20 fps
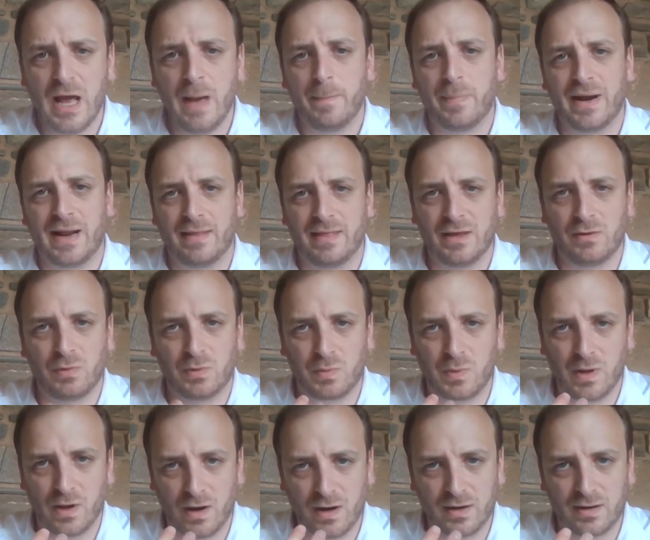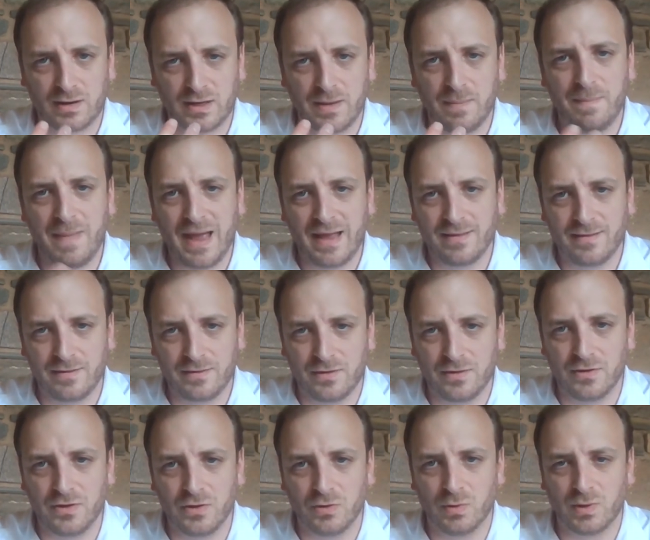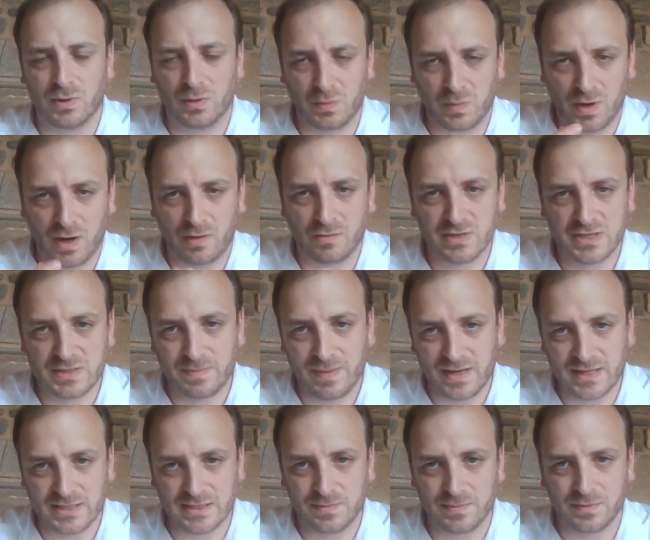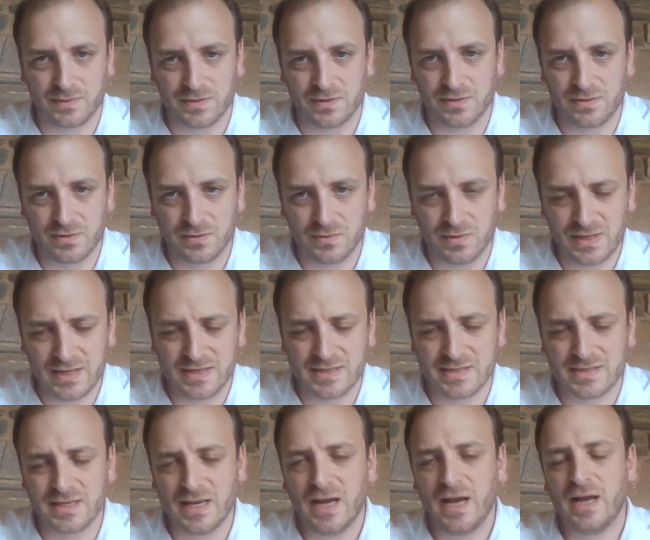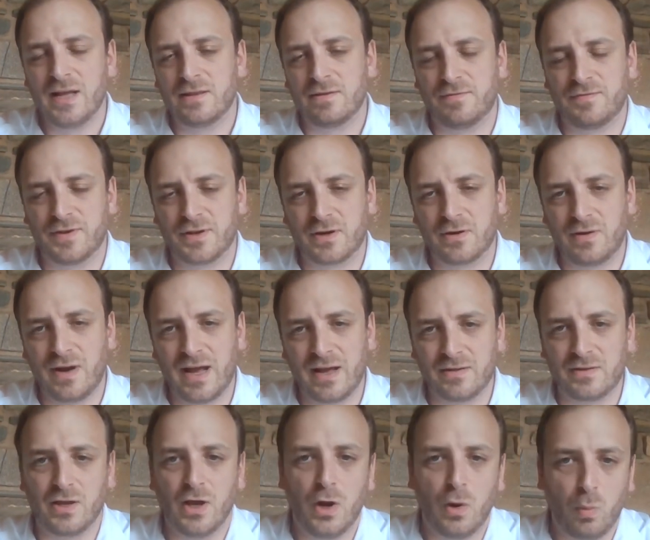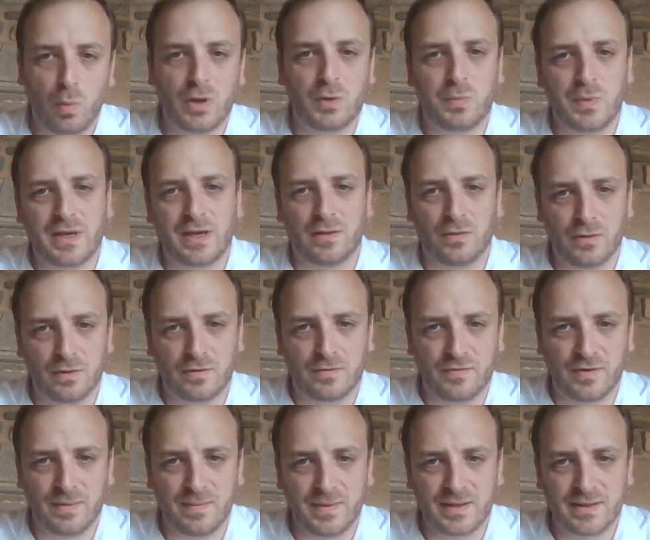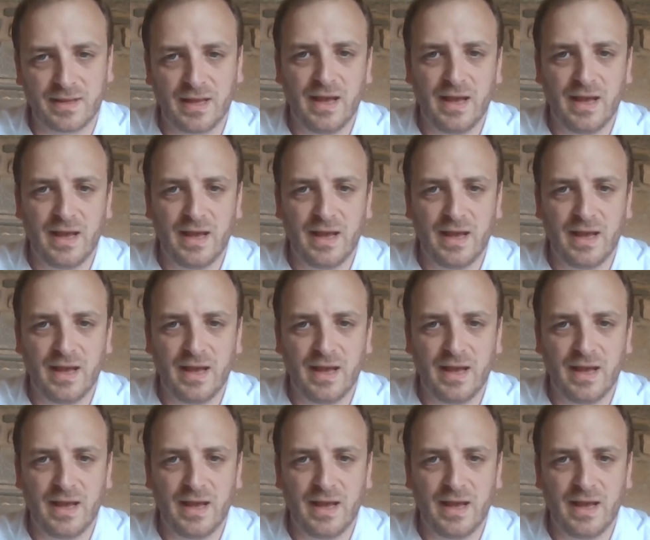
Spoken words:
But I think what we are commanded to do and what we are responsible to do is to figure out what we can learn from it.